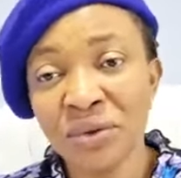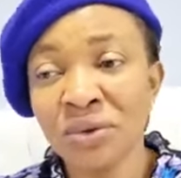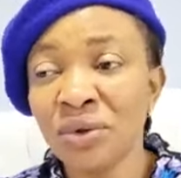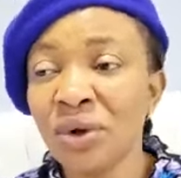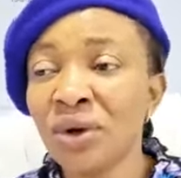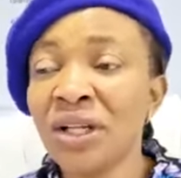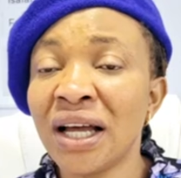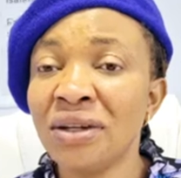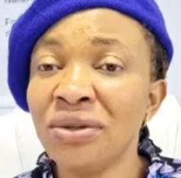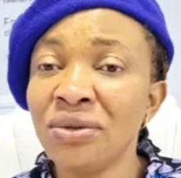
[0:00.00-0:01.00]
you know
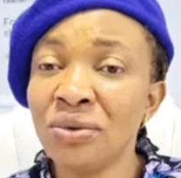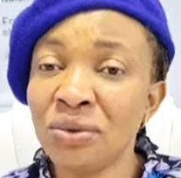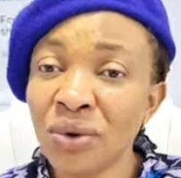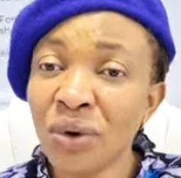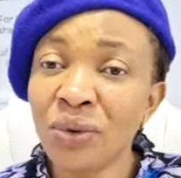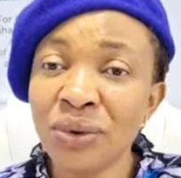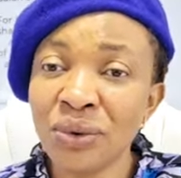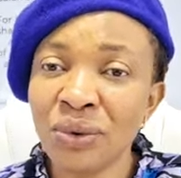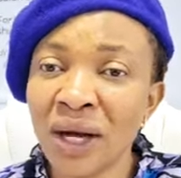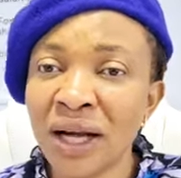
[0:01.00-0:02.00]
that you know who
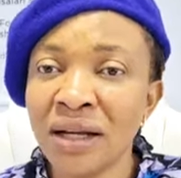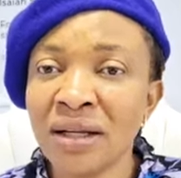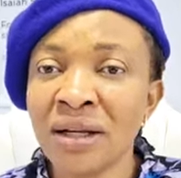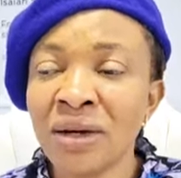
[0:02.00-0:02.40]
you are.